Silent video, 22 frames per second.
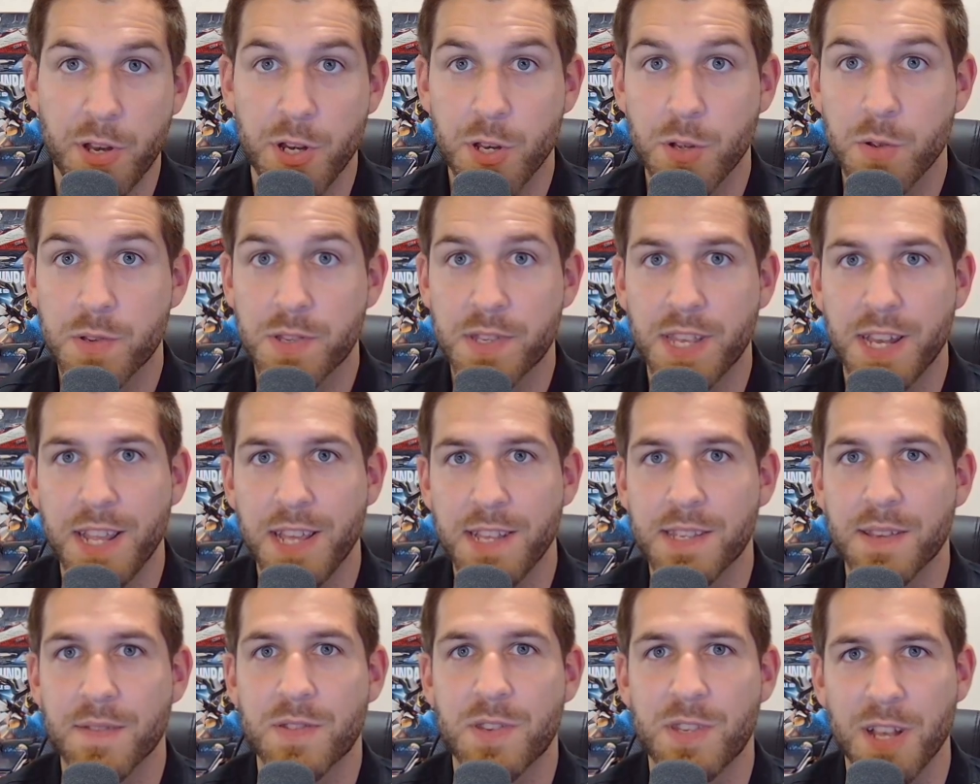The new
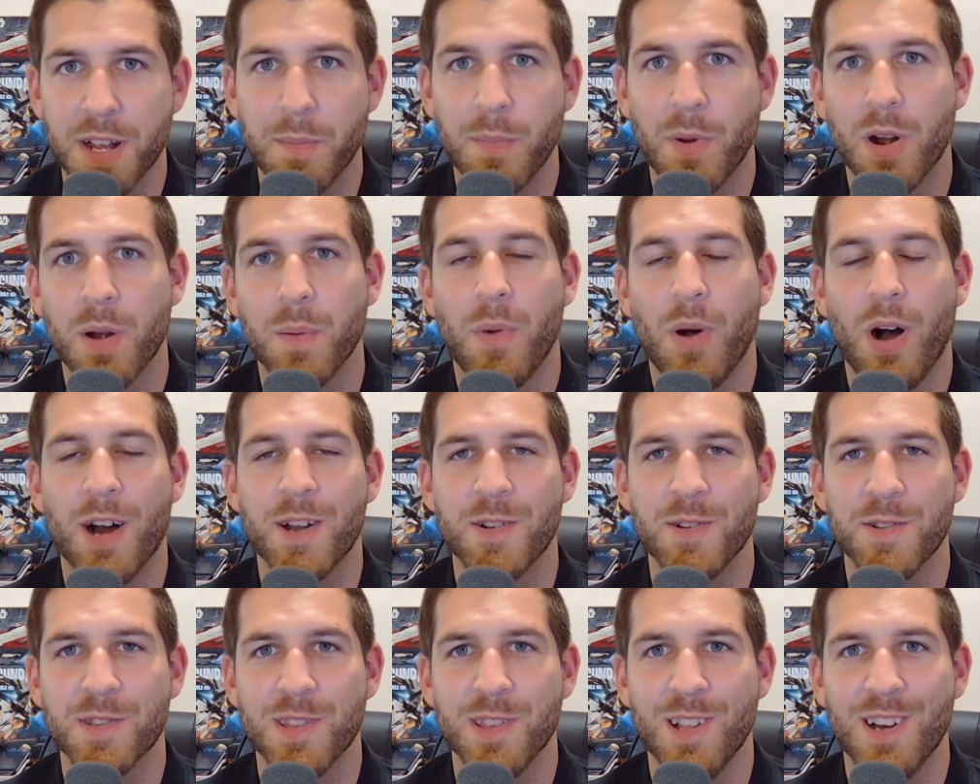Cities of Sigmar
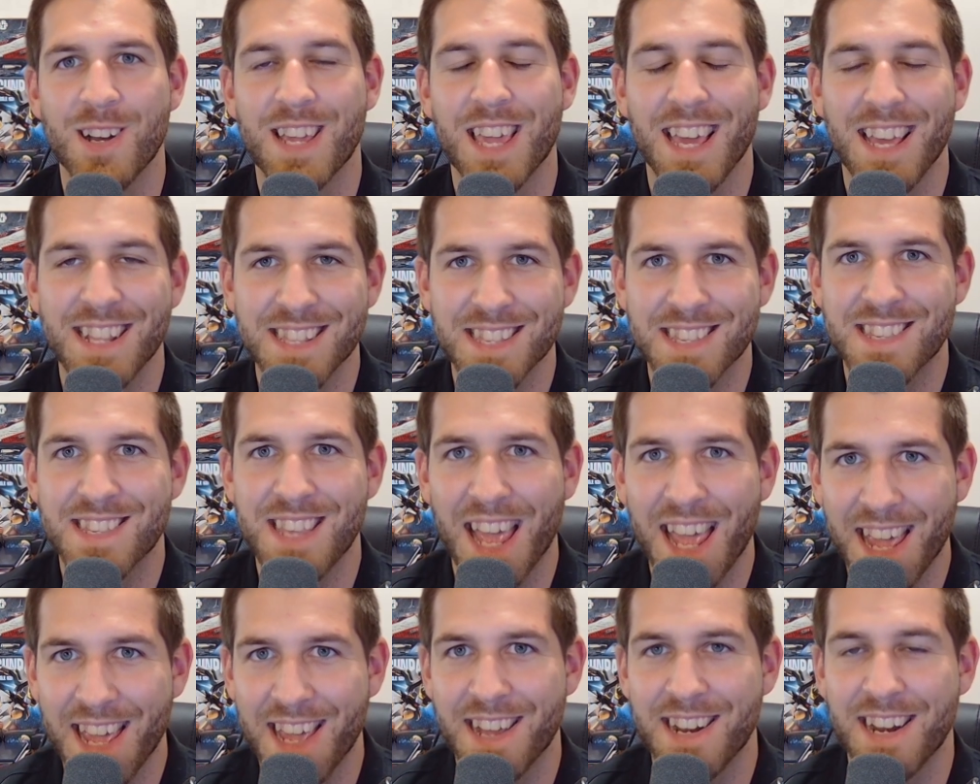models look
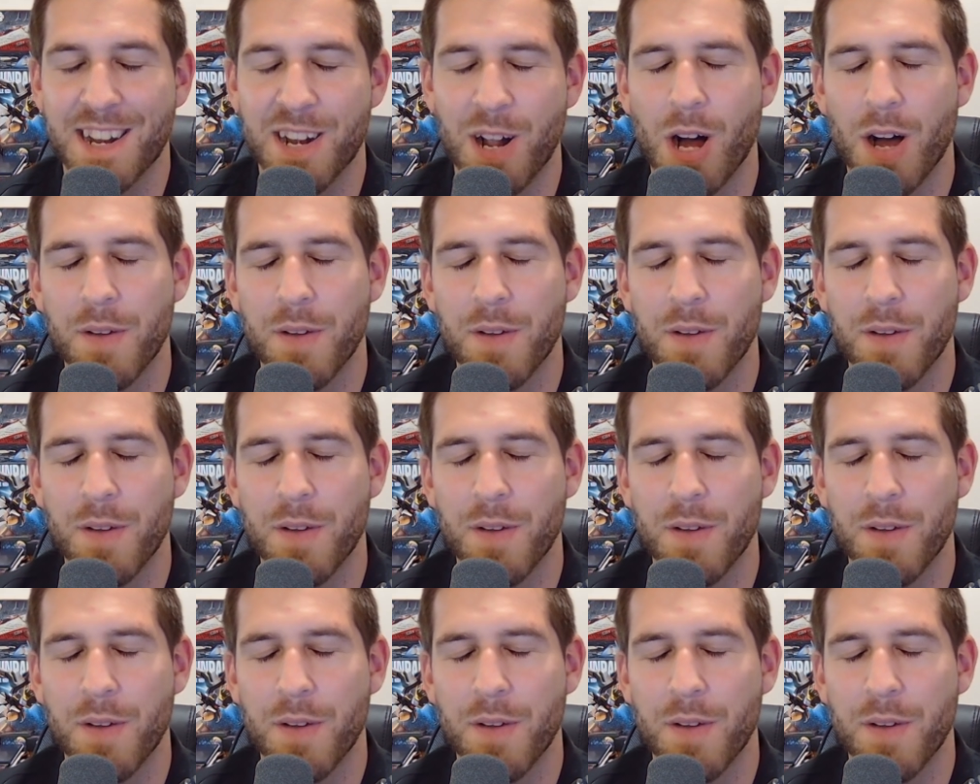insane, and